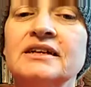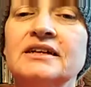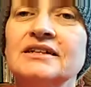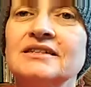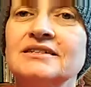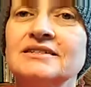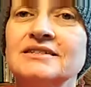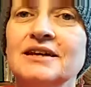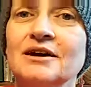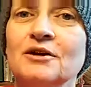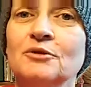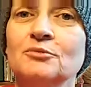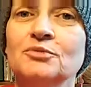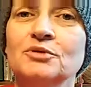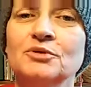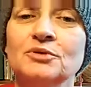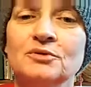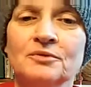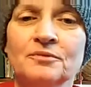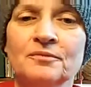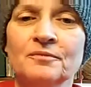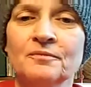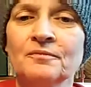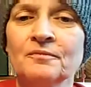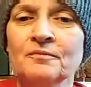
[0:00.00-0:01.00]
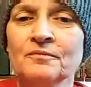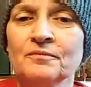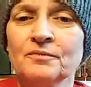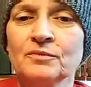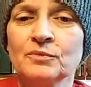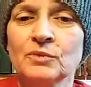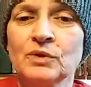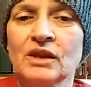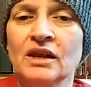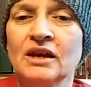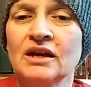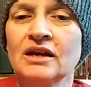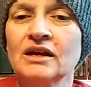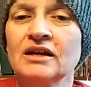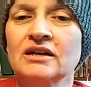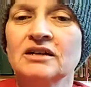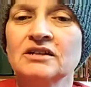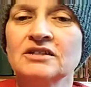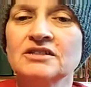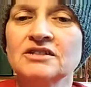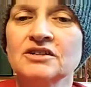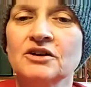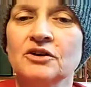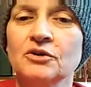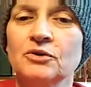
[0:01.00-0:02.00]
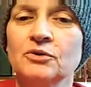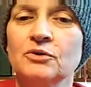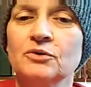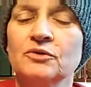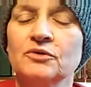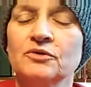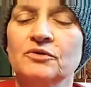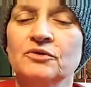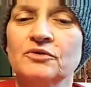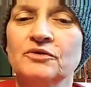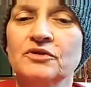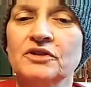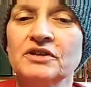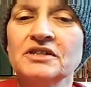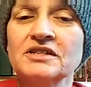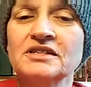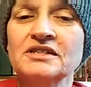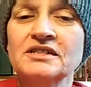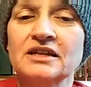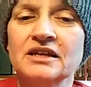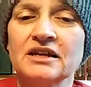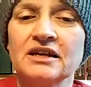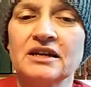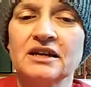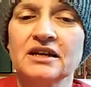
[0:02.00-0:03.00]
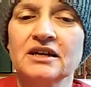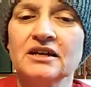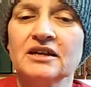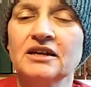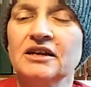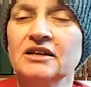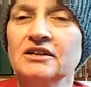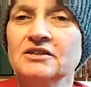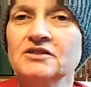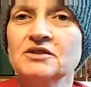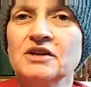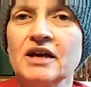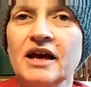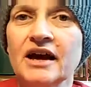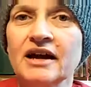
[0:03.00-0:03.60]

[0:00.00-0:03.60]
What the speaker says: and it's up. So this is